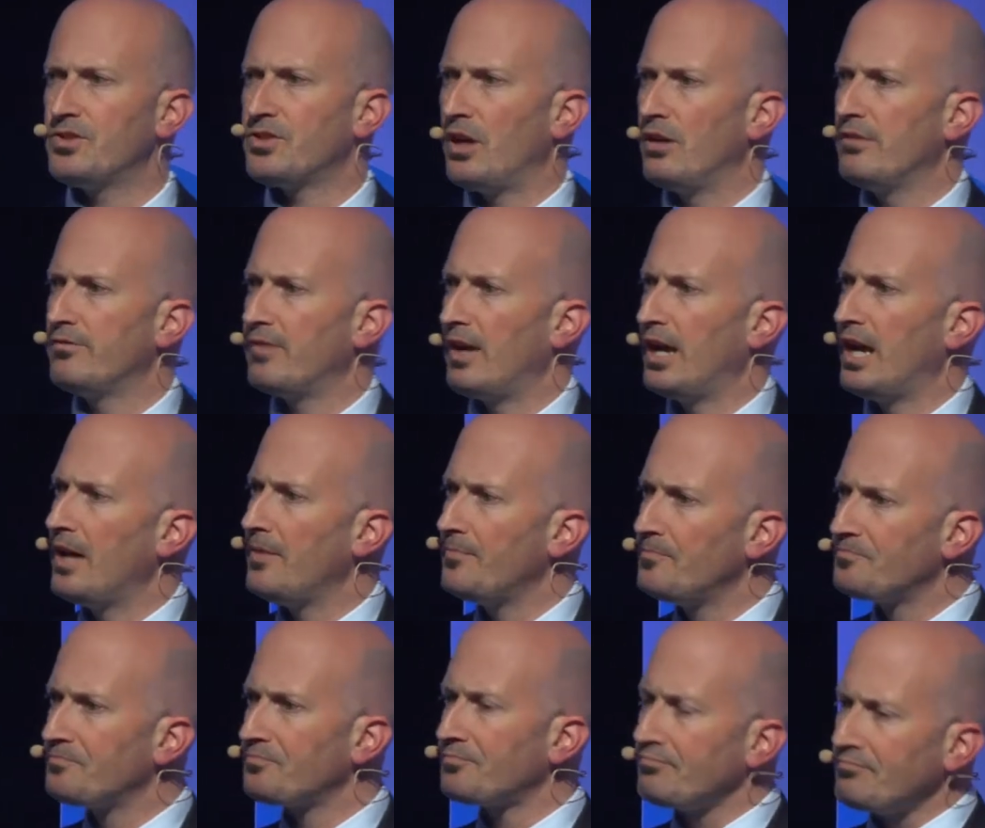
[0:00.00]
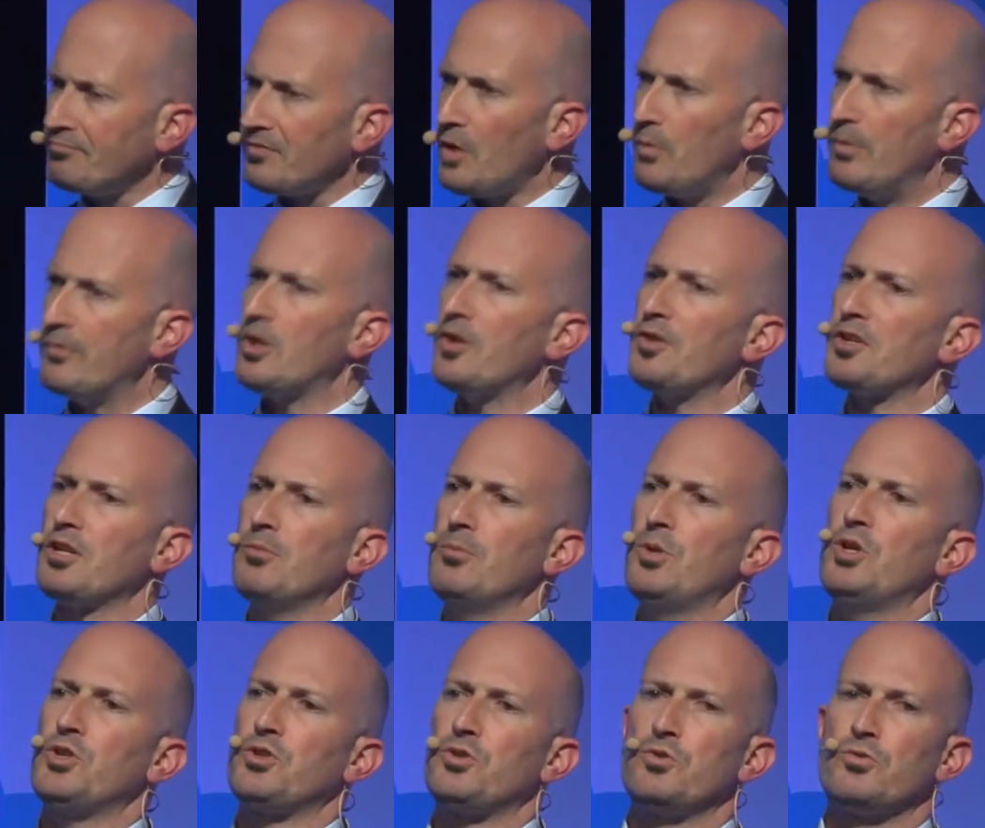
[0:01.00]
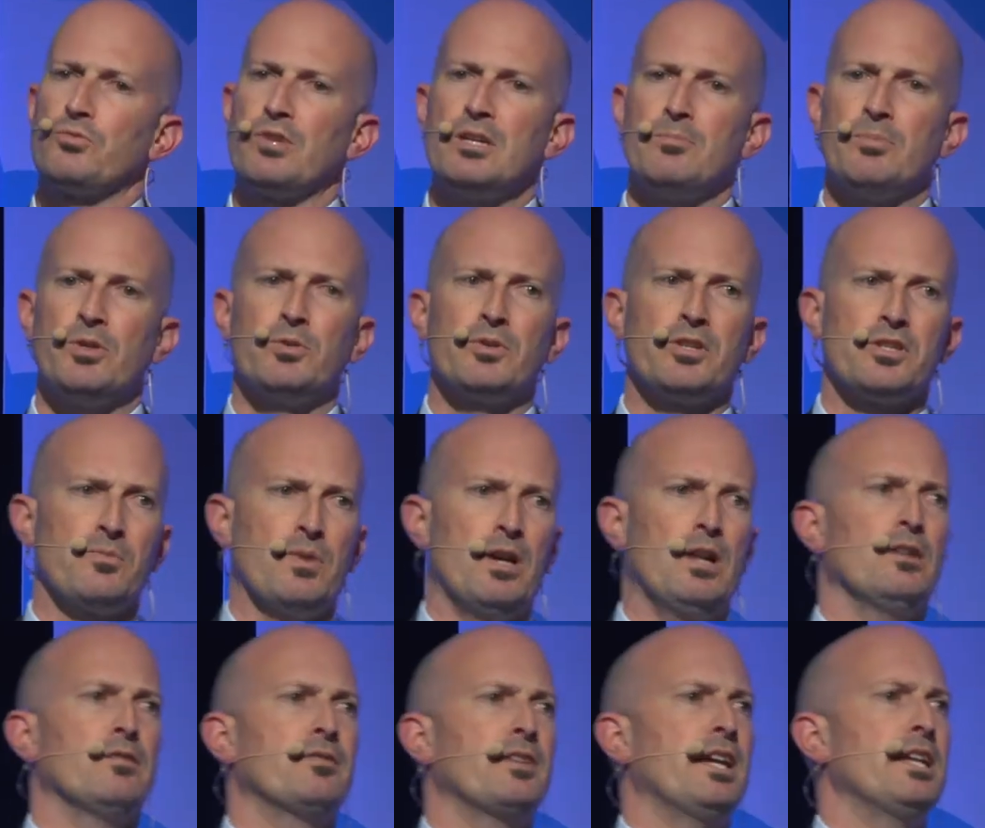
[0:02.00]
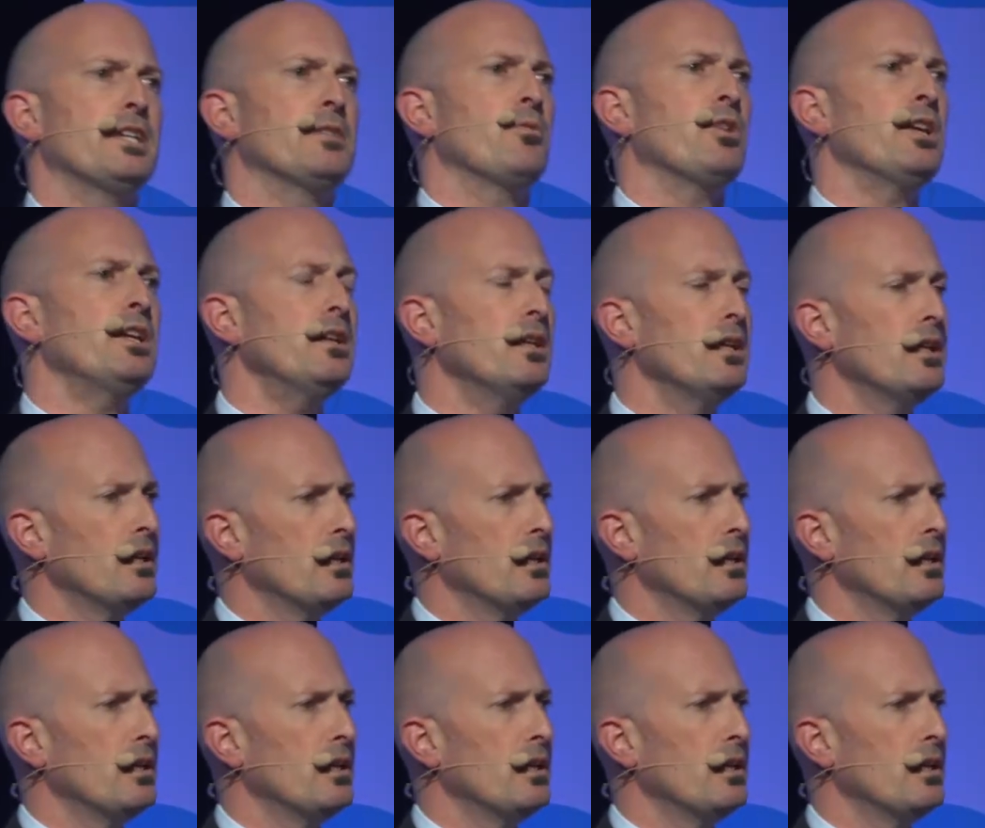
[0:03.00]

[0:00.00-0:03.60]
so far. We've got the commercial rebuild as well of Canterbury.